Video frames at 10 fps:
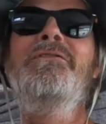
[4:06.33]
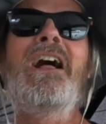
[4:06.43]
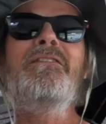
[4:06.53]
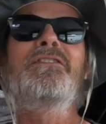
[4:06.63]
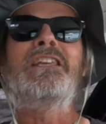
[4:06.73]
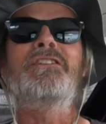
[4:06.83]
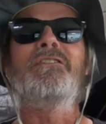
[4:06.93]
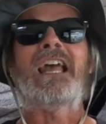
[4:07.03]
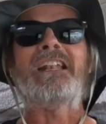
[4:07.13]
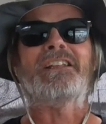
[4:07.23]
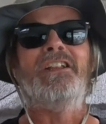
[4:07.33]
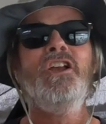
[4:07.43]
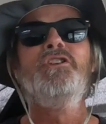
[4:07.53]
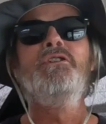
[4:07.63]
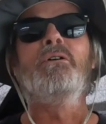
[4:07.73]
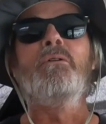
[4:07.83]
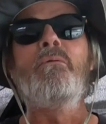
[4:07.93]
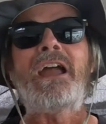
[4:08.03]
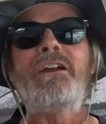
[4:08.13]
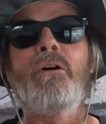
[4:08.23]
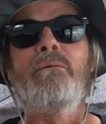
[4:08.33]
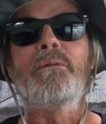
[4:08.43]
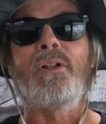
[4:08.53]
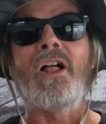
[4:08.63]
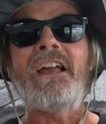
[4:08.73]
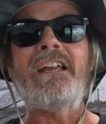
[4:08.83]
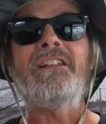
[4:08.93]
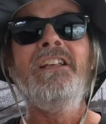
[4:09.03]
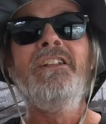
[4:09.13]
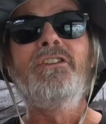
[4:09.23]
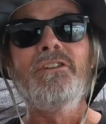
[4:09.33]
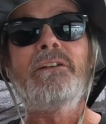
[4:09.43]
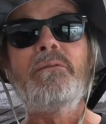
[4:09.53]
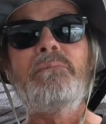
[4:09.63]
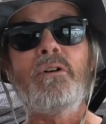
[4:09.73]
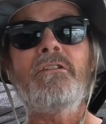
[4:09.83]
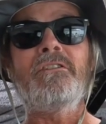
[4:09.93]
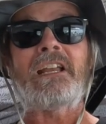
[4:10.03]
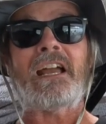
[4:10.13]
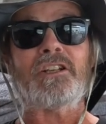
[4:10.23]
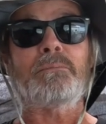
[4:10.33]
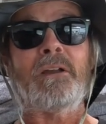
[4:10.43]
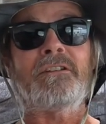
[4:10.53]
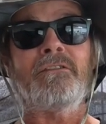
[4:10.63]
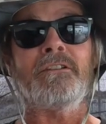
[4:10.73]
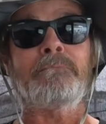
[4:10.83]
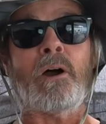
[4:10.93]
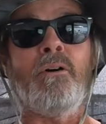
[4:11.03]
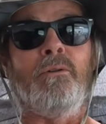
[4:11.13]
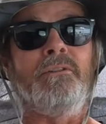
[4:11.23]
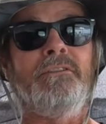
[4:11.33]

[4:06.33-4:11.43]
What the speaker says: not think you're getting it. You are way overplaying the livability aspect of this boat.